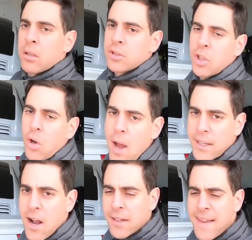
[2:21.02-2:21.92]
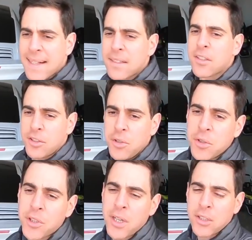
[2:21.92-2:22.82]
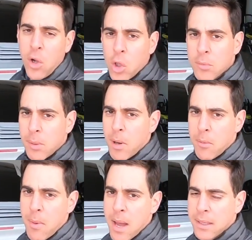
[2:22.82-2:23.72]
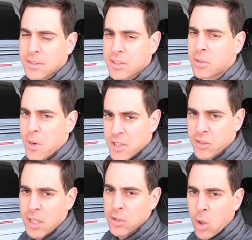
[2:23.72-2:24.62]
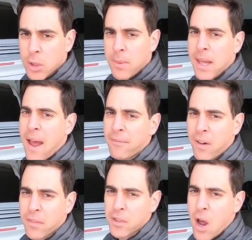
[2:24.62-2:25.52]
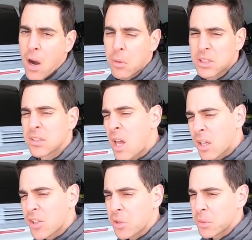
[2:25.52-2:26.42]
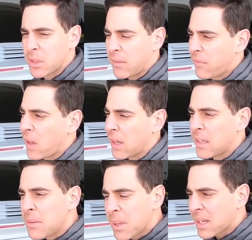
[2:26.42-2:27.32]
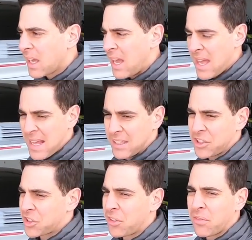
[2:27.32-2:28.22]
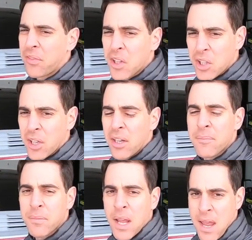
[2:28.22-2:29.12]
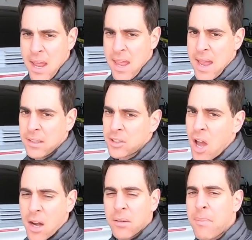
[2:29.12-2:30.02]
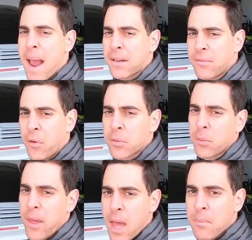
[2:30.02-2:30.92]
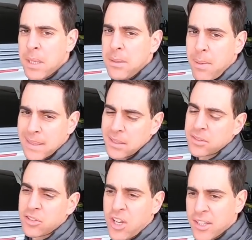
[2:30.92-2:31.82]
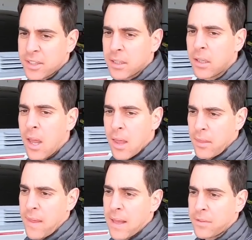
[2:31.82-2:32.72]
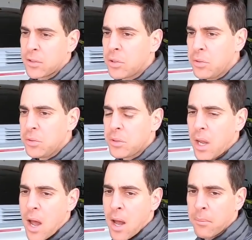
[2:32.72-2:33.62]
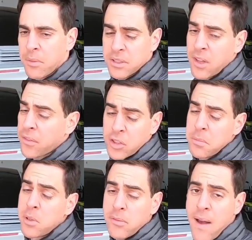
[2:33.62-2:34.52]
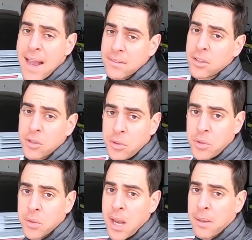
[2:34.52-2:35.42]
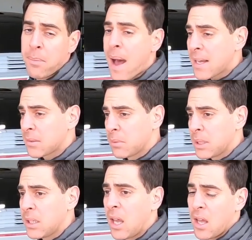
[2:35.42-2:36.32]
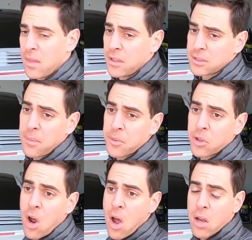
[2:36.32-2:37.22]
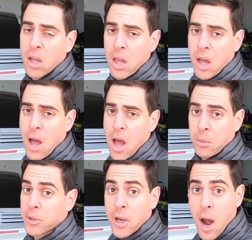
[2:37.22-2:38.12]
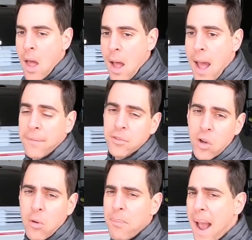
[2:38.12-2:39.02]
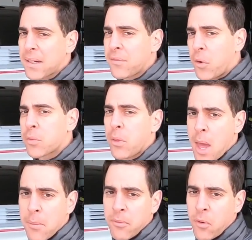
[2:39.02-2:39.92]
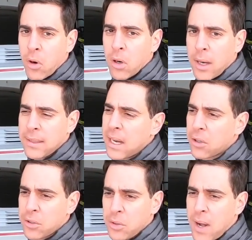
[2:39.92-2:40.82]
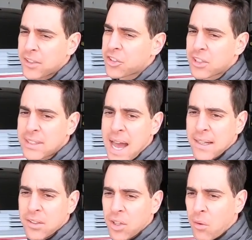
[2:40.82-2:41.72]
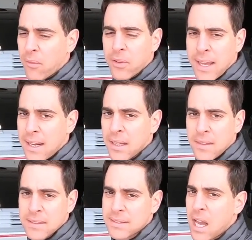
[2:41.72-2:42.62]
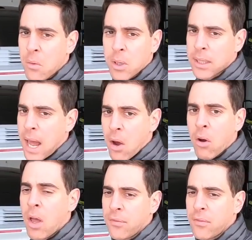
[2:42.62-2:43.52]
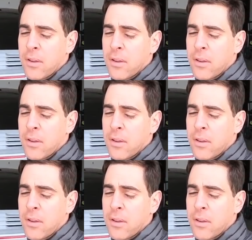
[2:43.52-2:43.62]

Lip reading: So I contacted the tuner and I told him about my situation. I told him that I felt the car was sluggish, it felt anemic, it just didn't feel good. And in talking back and forth with him, he basically suggested that the tune, there's nothing to be revised in the tune, and possibly there's something wrong with the car. After going back and forth with him for a day or two, I just decided, you know what, forget it, this is not working out.